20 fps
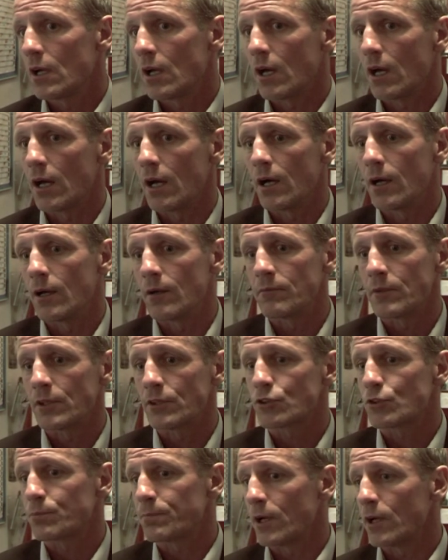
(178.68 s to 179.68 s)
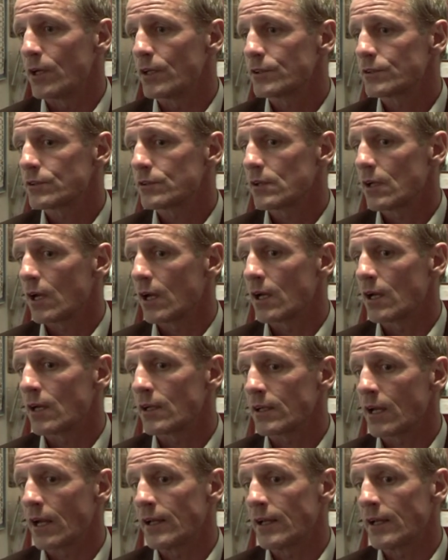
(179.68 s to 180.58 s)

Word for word: um, and Spurs, and,